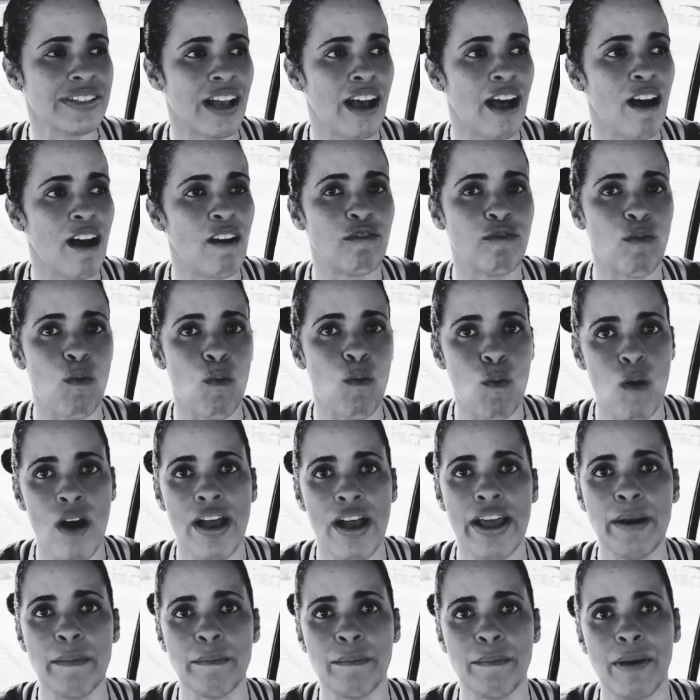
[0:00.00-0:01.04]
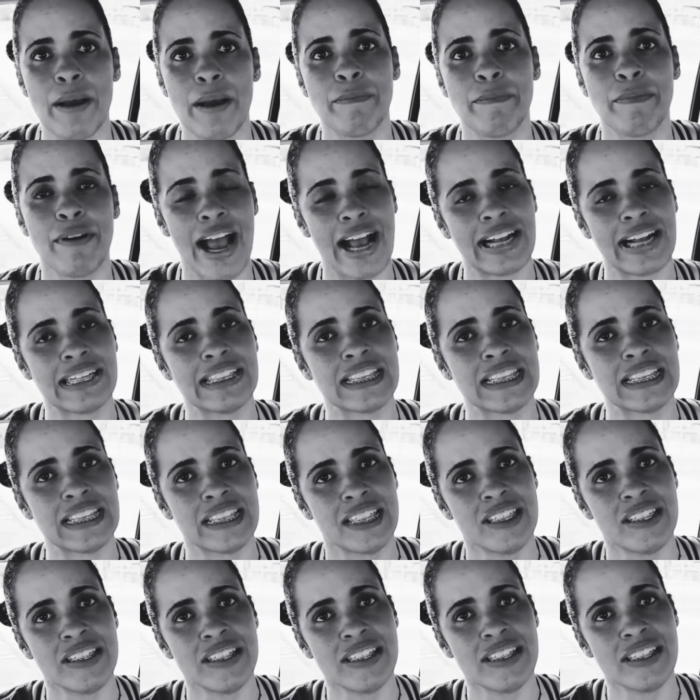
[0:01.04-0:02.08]
of what my practice
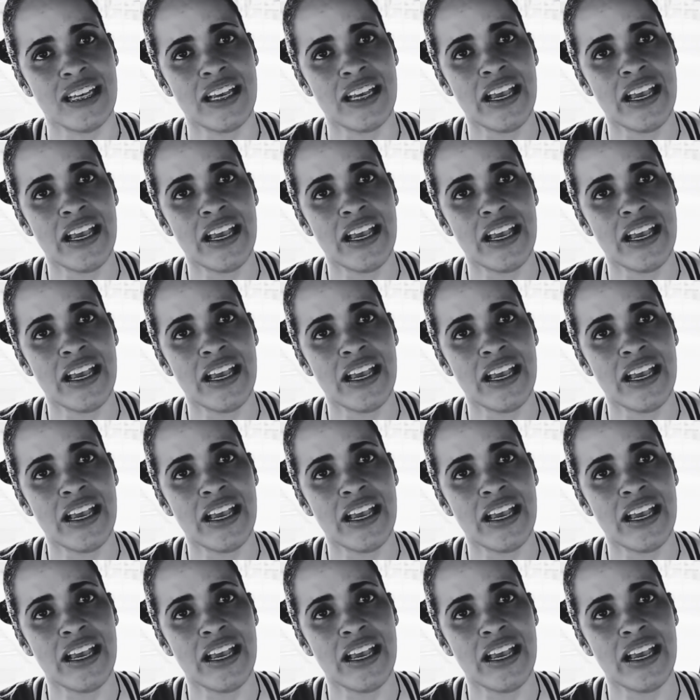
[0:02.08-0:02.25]
is